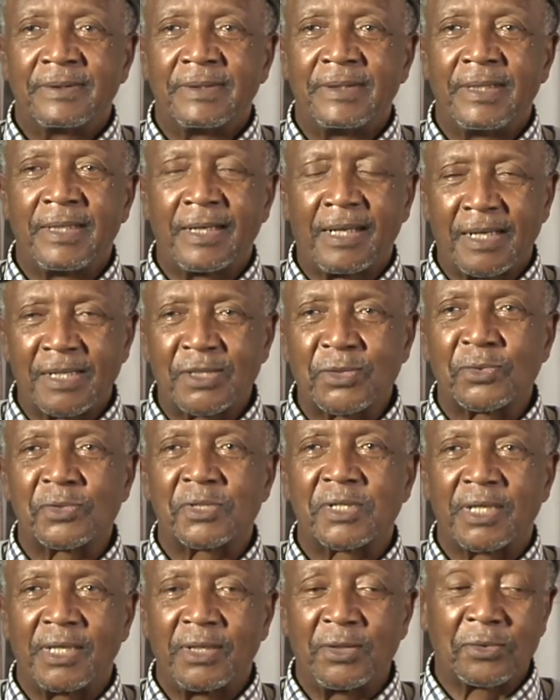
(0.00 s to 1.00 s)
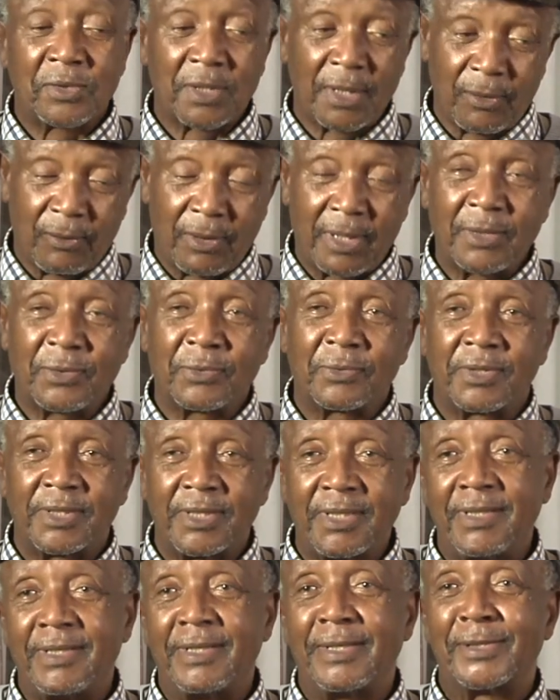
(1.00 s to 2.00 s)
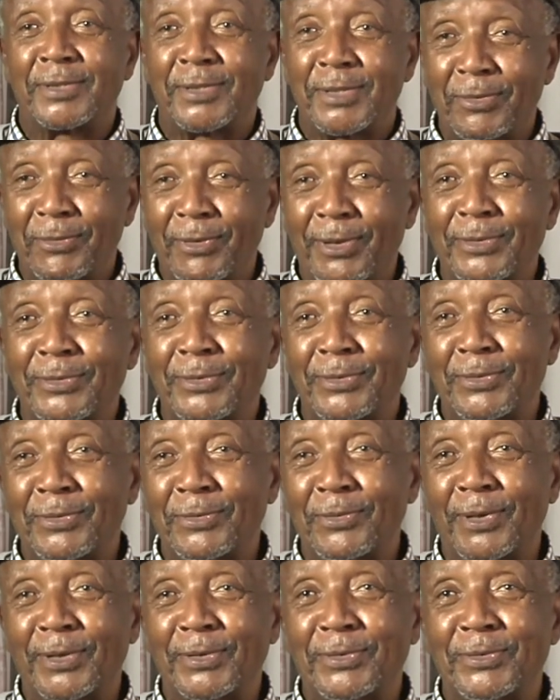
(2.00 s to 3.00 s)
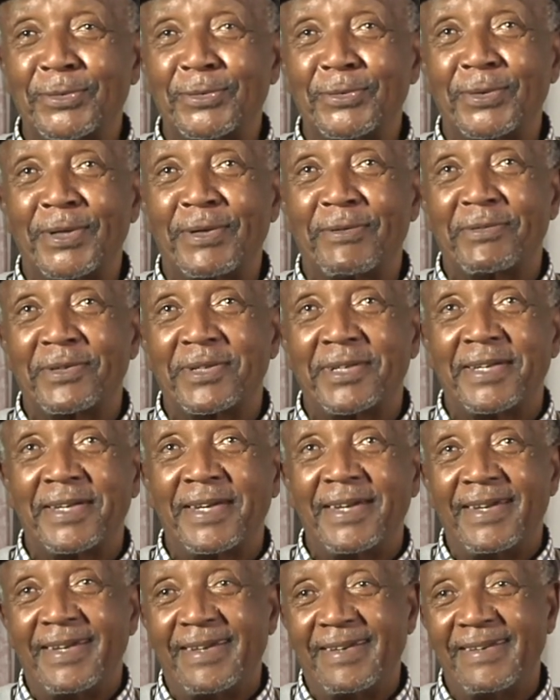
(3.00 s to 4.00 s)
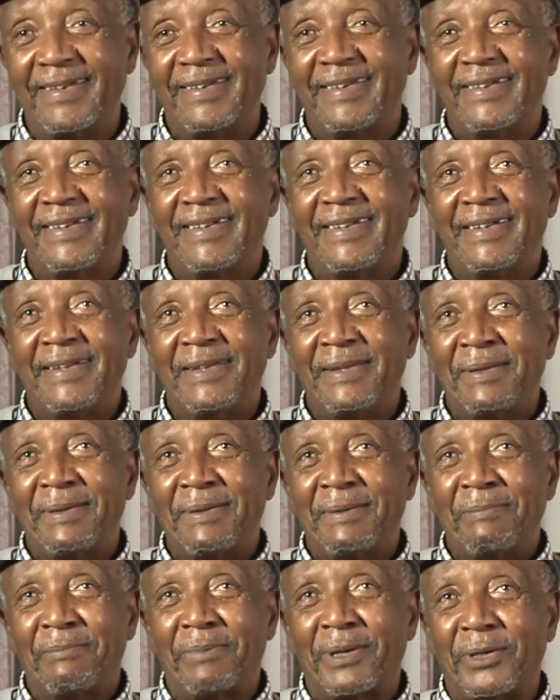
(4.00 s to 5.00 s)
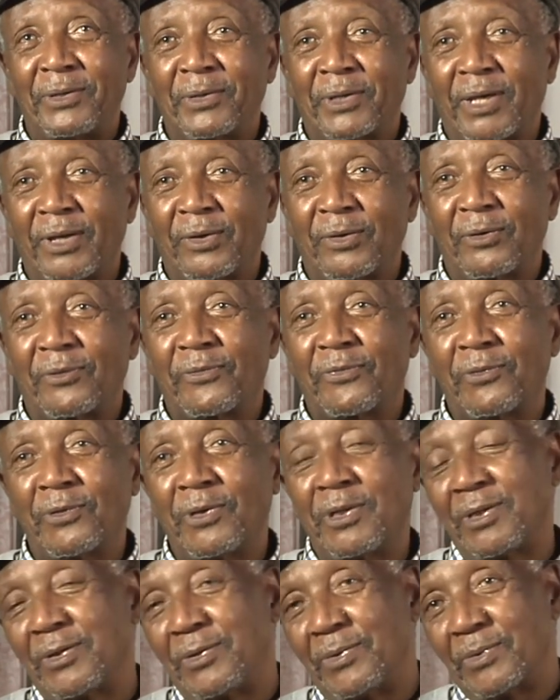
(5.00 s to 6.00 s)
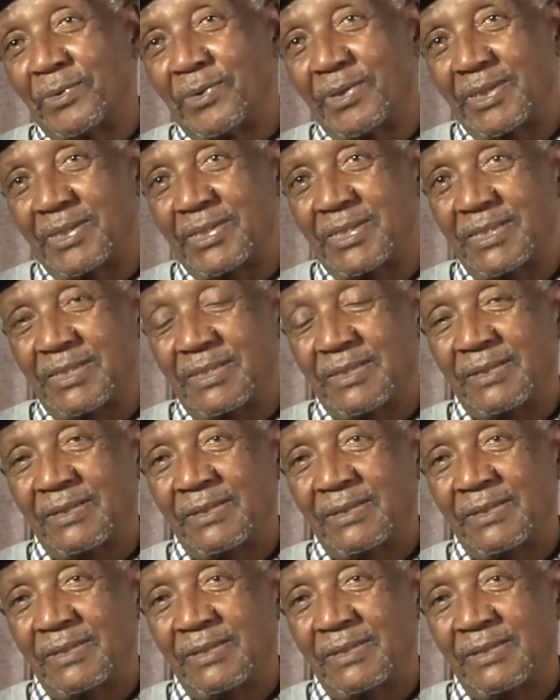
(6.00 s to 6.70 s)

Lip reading: needless to say, you still want to read and still want to do what you do every day. But you cannot fully do it.